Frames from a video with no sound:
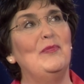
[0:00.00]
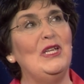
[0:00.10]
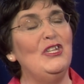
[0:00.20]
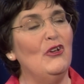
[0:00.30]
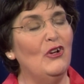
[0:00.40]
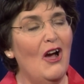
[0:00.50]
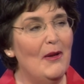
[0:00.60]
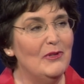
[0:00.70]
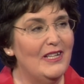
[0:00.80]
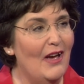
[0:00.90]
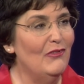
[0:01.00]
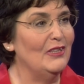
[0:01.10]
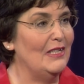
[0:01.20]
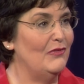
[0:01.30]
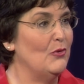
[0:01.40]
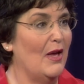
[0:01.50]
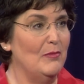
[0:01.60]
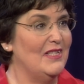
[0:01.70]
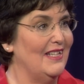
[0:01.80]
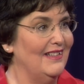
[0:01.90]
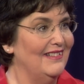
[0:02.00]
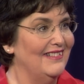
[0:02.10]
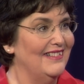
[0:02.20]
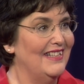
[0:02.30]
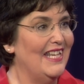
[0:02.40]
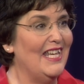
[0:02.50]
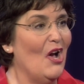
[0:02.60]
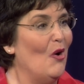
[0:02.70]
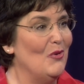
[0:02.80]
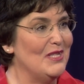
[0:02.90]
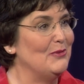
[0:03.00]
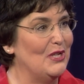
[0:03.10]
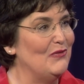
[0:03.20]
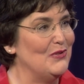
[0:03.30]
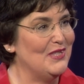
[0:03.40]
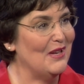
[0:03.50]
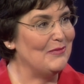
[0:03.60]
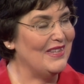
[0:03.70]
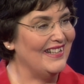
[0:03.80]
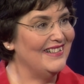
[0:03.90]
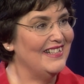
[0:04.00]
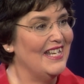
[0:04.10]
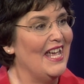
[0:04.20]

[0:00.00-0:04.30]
But you know, God will never leave you empty. He always will give you something.